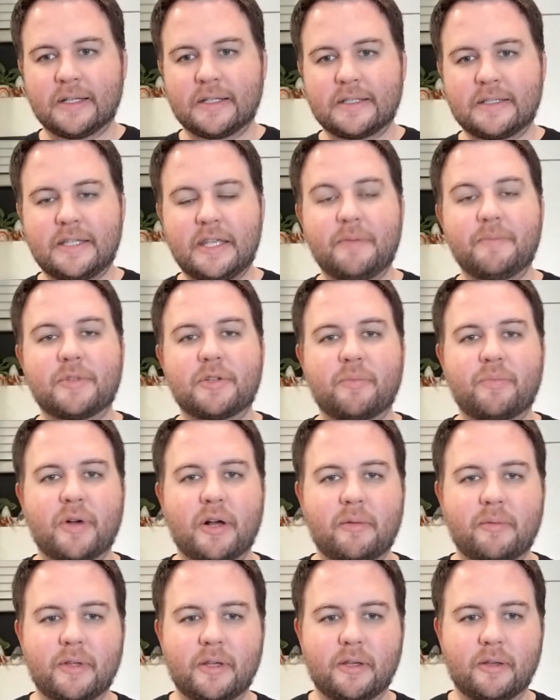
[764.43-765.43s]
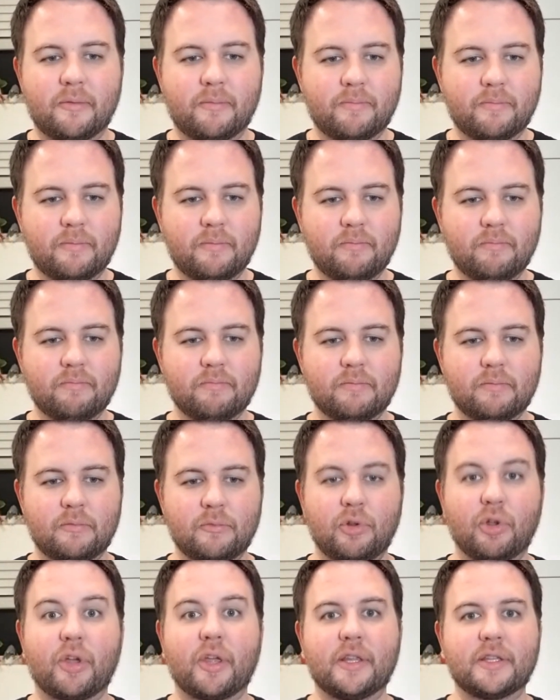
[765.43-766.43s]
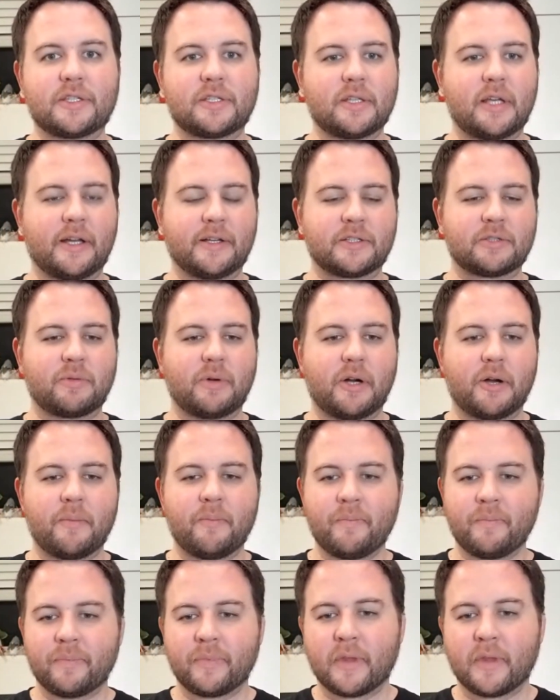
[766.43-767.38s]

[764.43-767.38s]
teams are probably looking elsewhere.